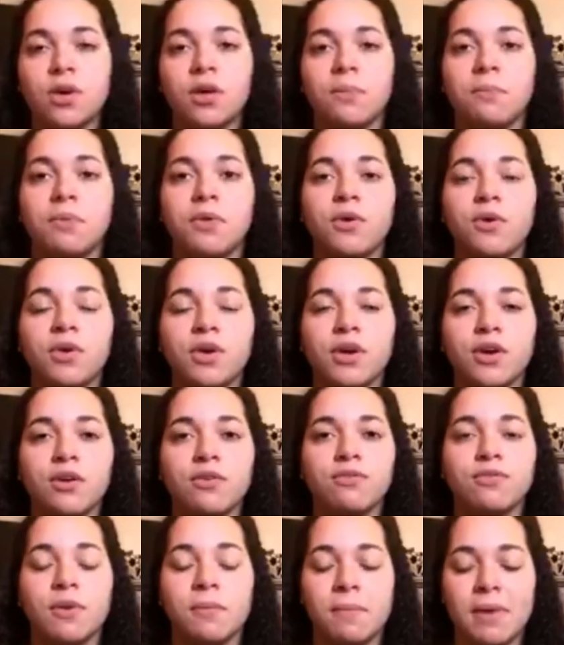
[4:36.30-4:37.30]
computer
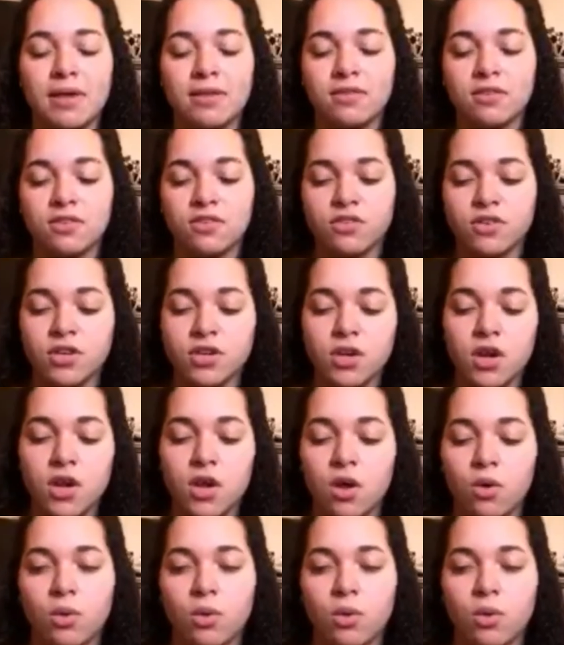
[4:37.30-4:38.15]
from my sister,